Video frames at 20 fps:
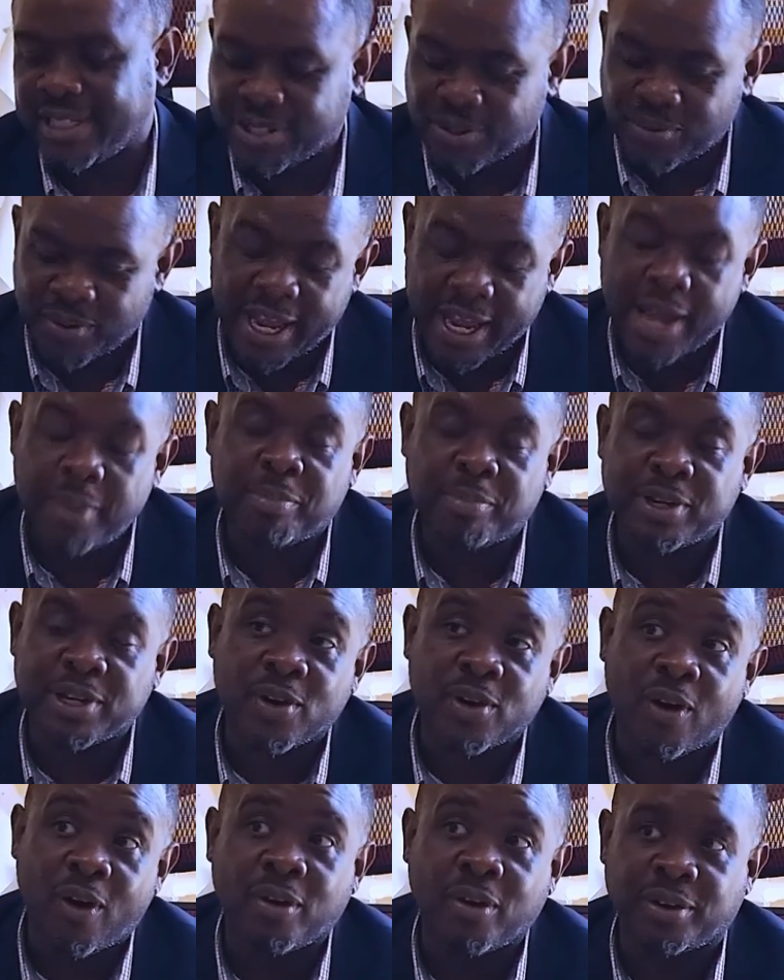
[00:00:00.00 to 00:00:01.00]
They were
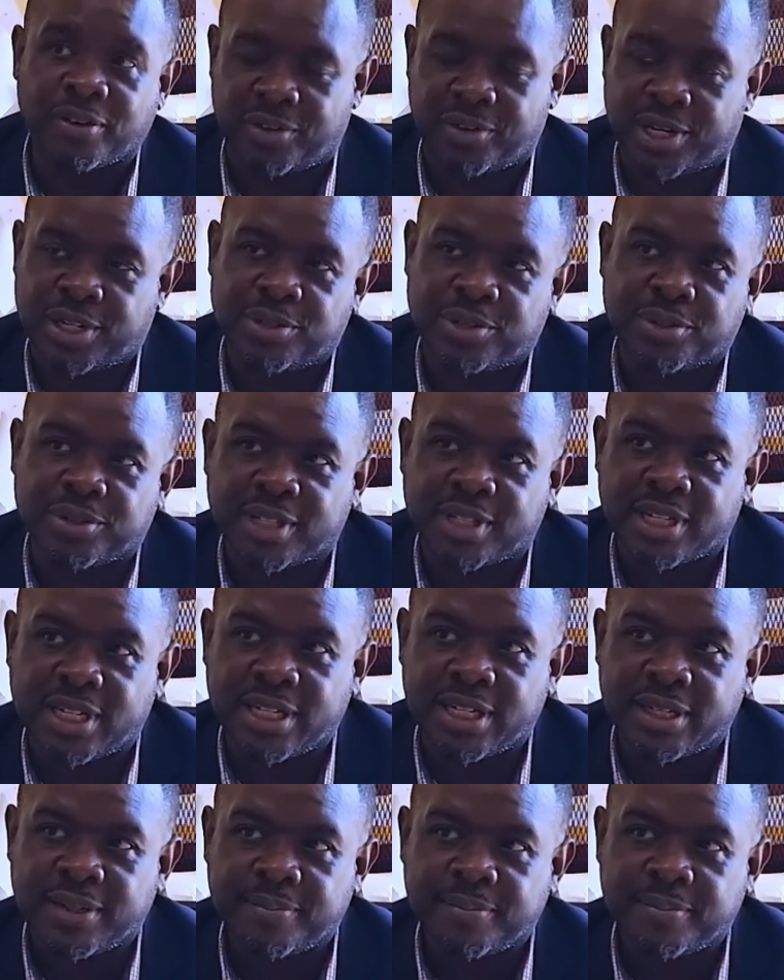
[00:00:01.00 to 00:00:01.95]
happening on Radio 3.